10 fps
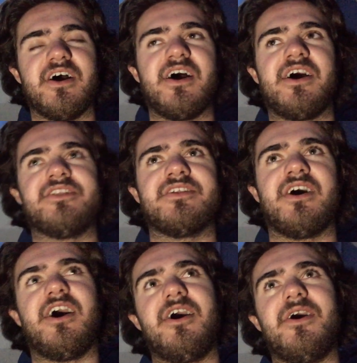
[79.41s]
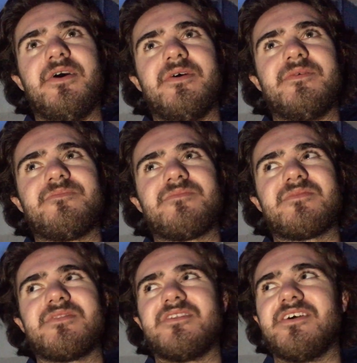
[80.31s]
And
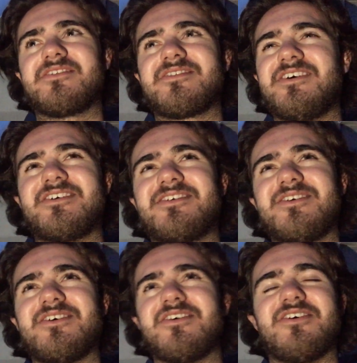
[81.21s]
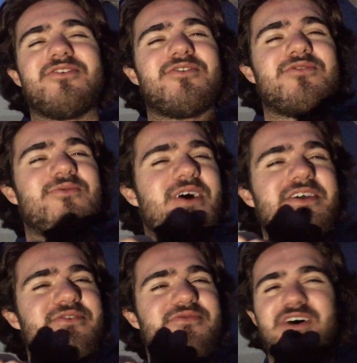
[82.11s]
it's like, why
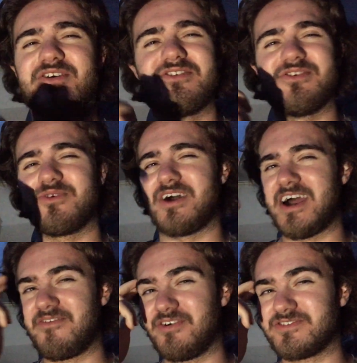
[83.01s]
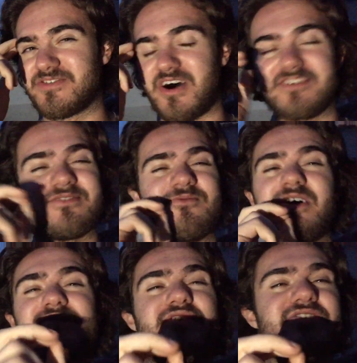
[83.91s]
the fuck do you want to have those thoughts, and why
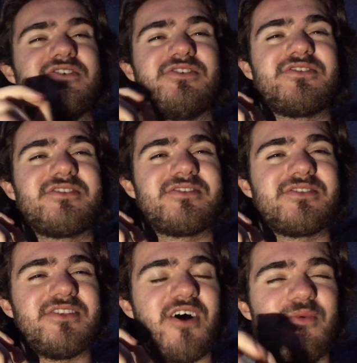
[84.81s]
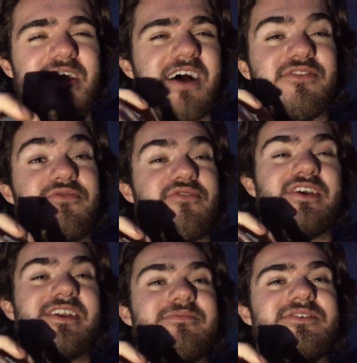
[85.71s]
the fuck do you not want to have the
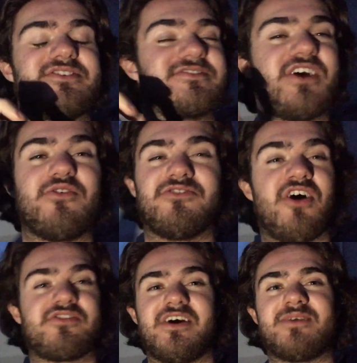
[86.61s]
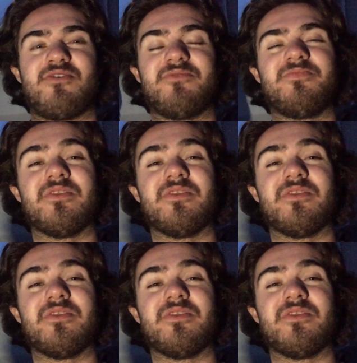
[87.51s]
freedom to just go and talk to anyone?